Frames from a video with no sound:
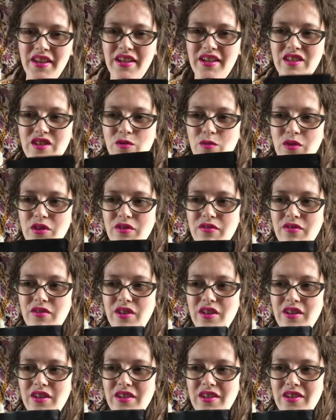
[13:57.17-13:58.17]
It's one of
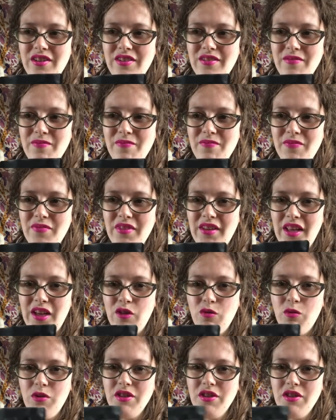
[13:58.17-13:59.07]
the, like,